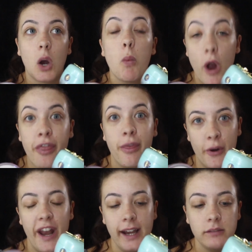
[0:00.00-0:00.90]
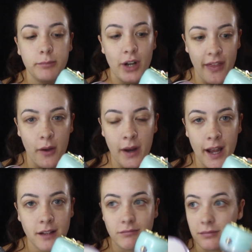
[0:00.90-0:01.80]
worth the money, put it that
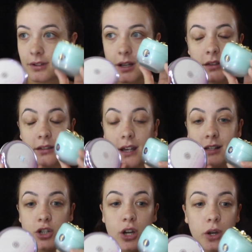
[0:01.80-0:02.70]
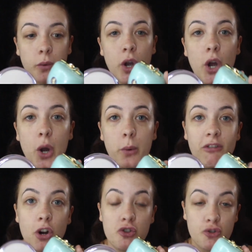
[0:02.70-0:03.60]
way. These two
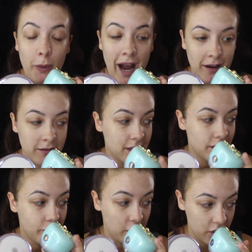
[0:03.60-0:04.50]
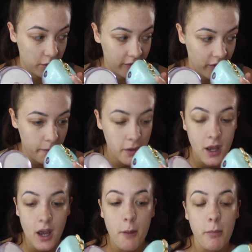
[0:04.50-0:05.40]
were £100 for the two of them,
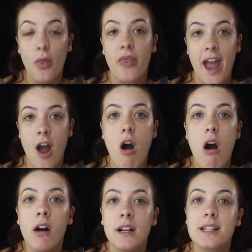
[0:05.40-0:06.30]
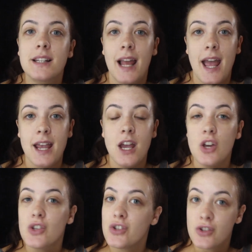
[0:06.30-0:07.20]
but they are honestly
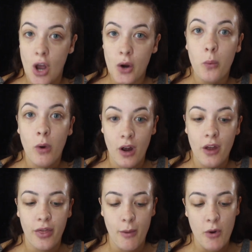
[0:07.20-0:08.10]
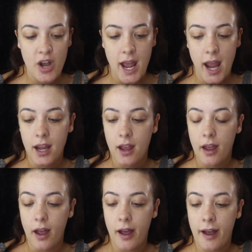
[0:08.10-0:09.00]
so worth the money.
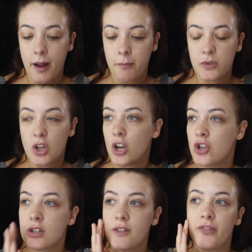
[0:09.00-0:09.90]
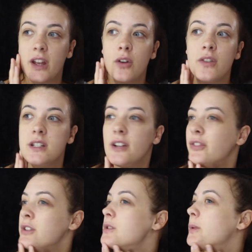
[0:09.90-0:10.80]
You can just feel the
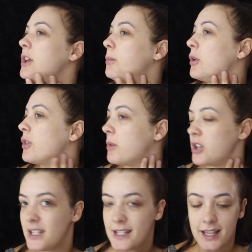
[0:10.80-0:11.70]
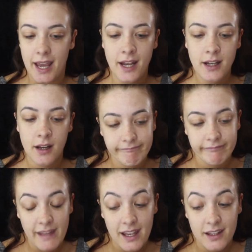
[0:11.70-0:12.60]
difference when you put them on your skin.
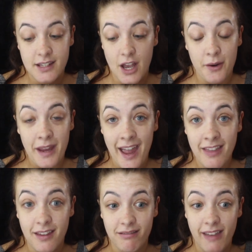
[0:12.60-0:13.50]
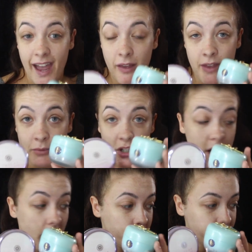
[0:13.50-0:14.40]
So yeah, them
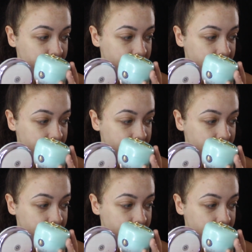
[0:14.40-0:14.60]
two,